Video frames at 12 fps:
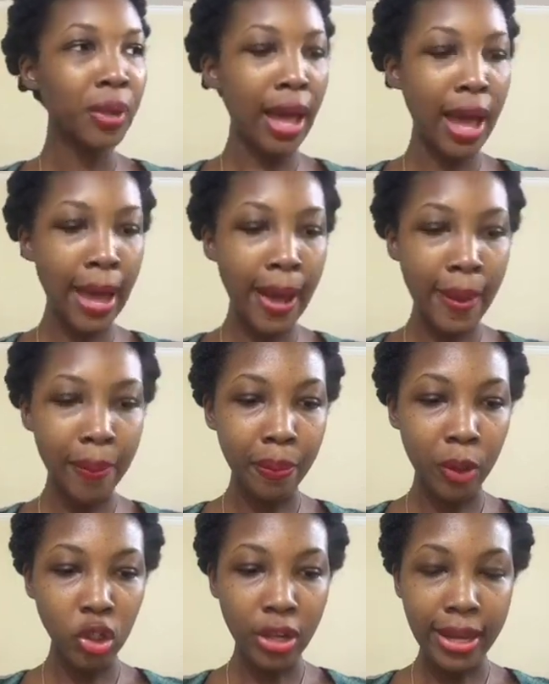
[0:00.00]

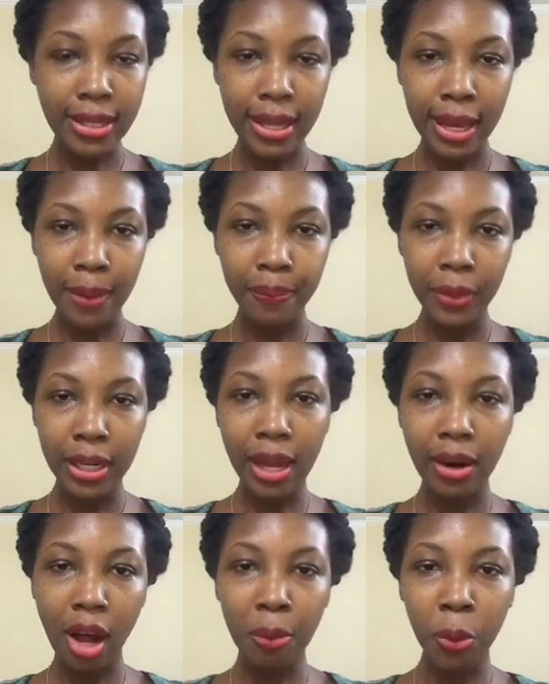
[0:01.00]
what should I say? It
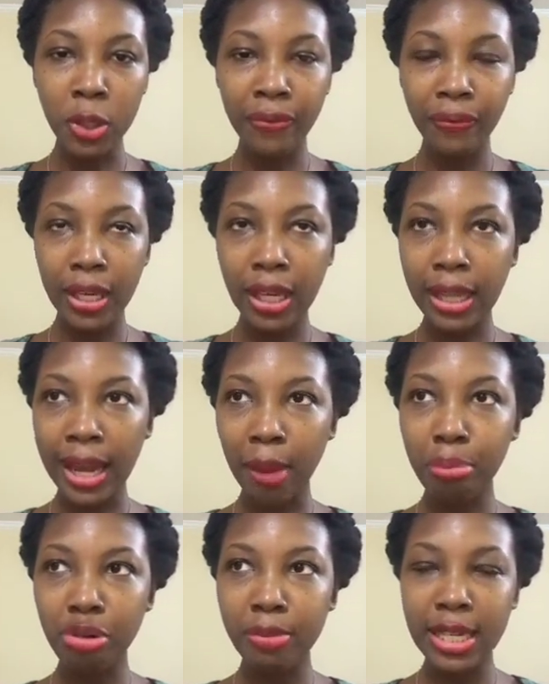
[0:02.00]
can almost feel like a
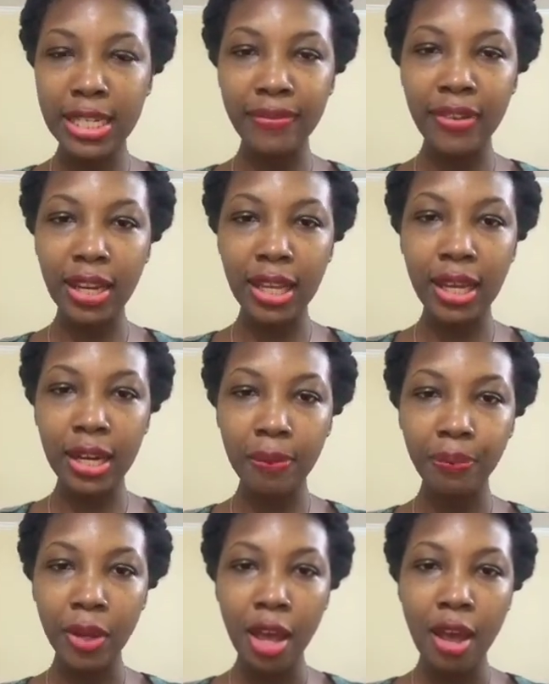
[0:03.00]
primitive need
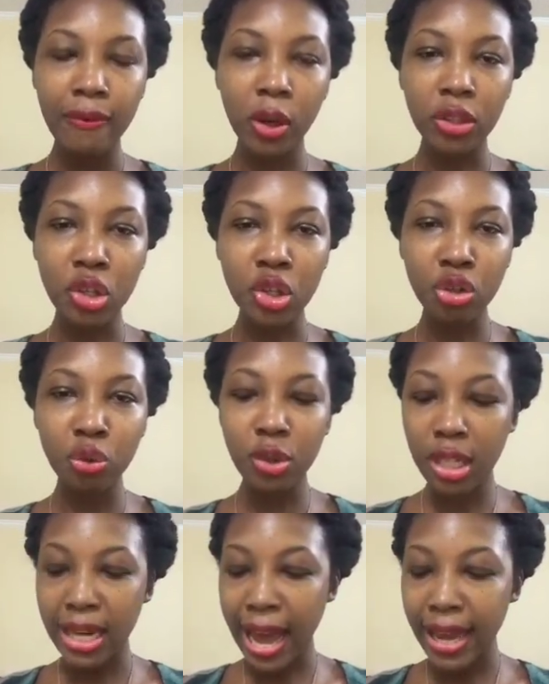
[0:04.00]
for us to
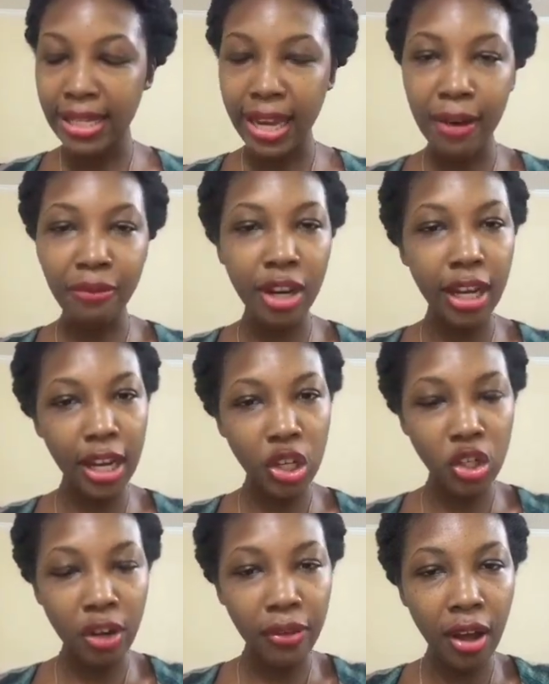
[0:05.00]
scrutinize every
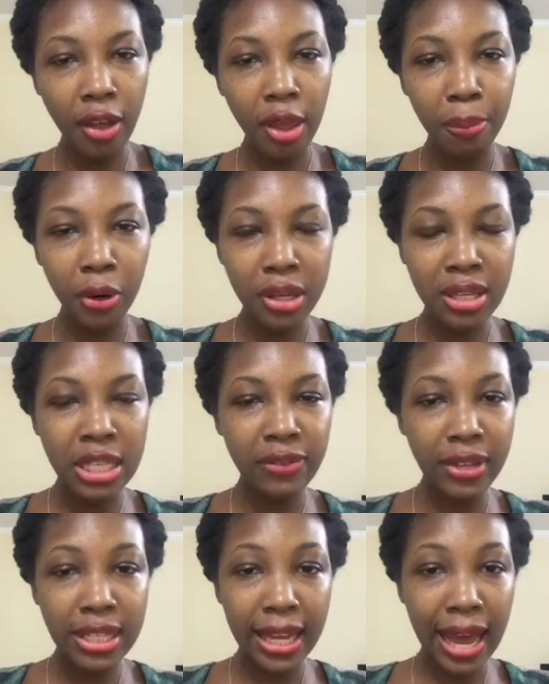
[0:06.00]
inch of the other person's
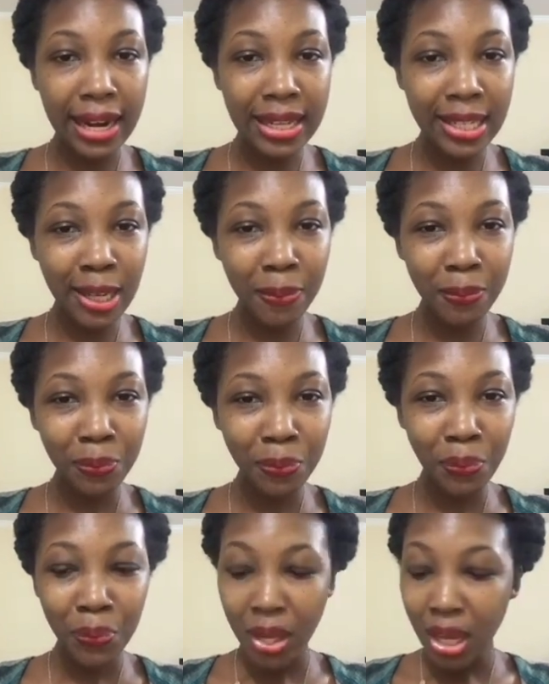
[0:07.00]
physicality,
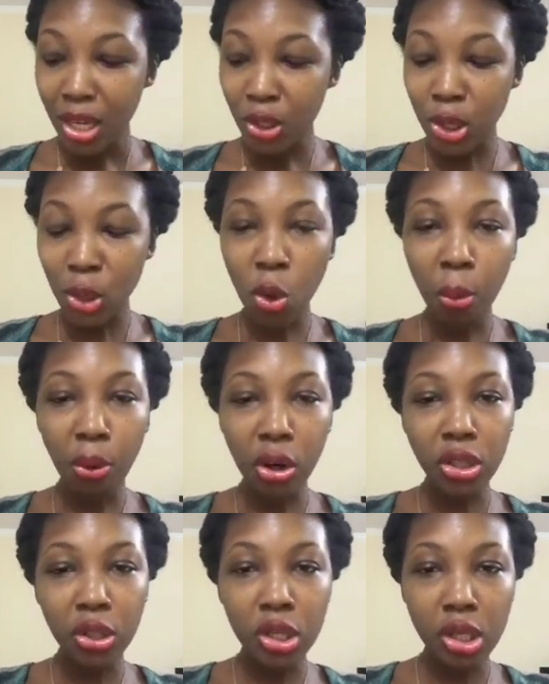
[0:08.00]
to scope
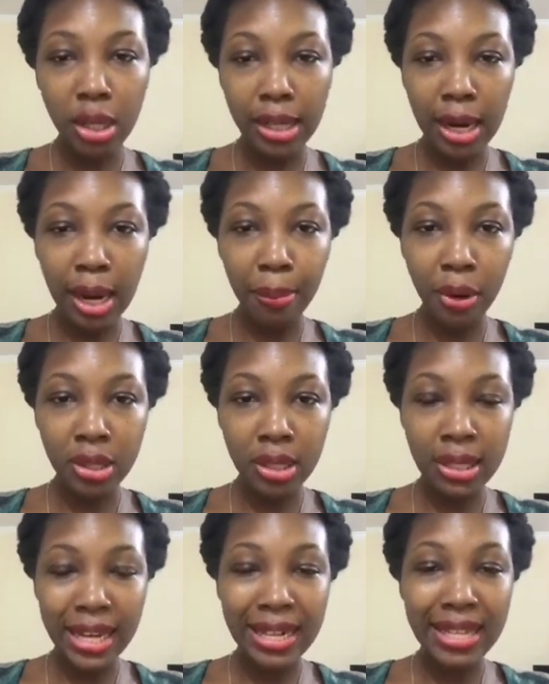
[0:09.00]
out that the
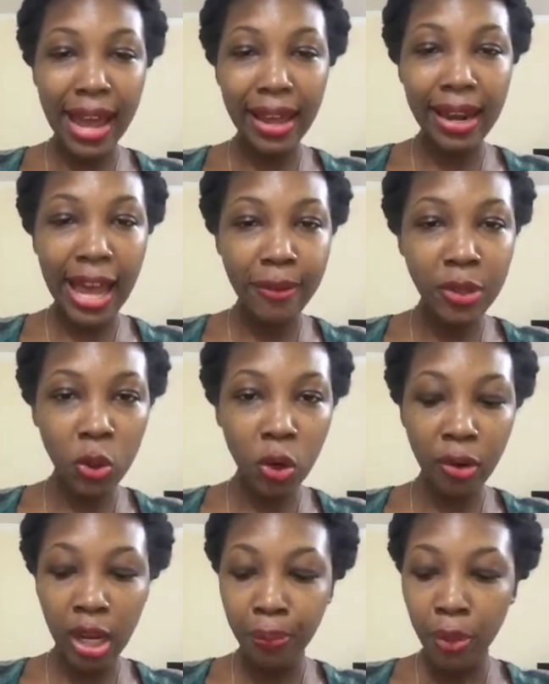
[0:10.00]
person's entire life
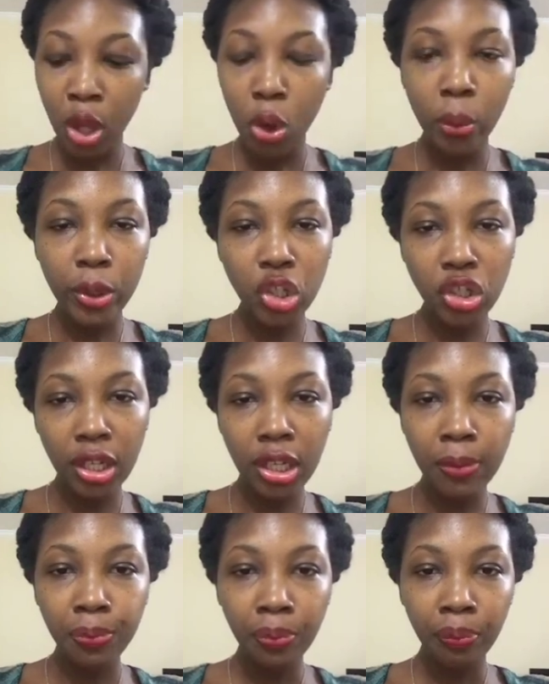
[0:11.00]
story. Who is
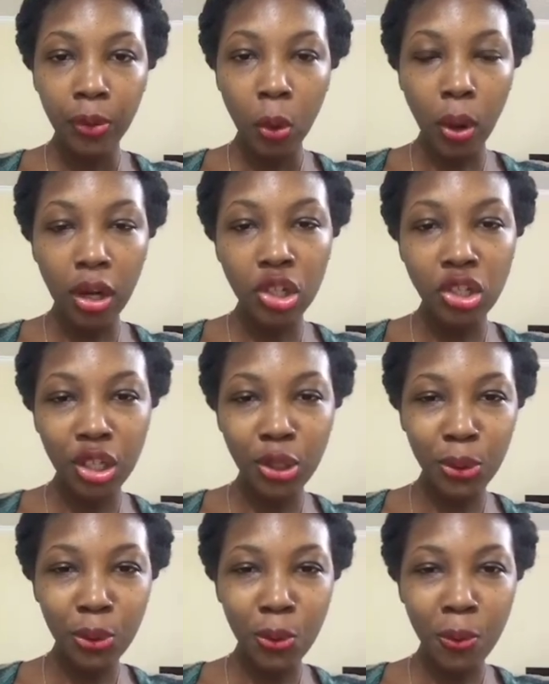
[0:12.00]
she? What does she
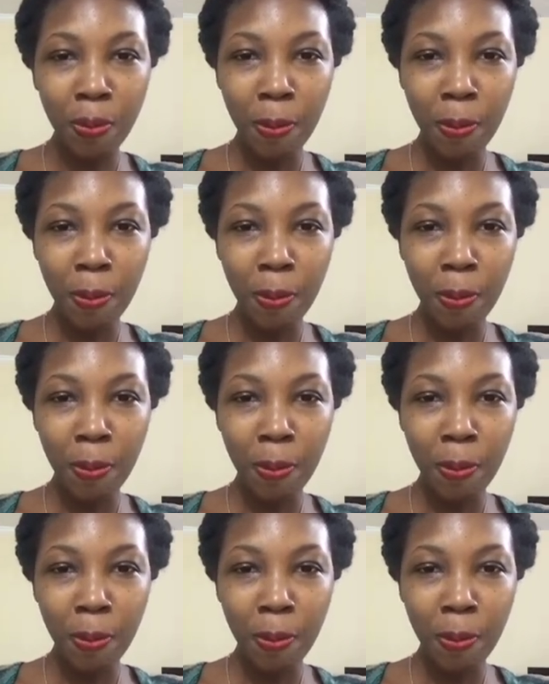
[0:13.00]
do?